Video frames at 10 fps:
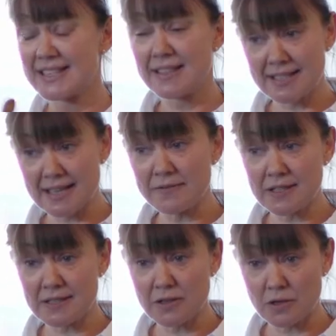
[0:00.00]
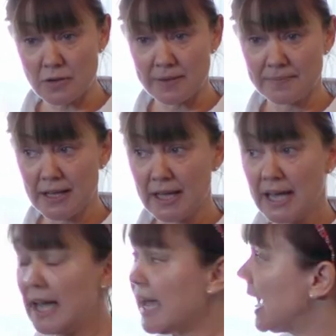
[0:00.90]
The 7th century.
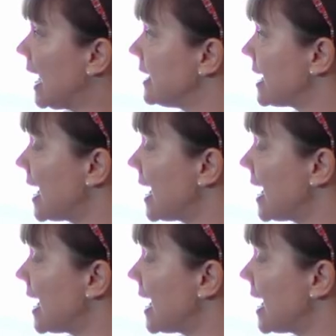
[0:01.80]
And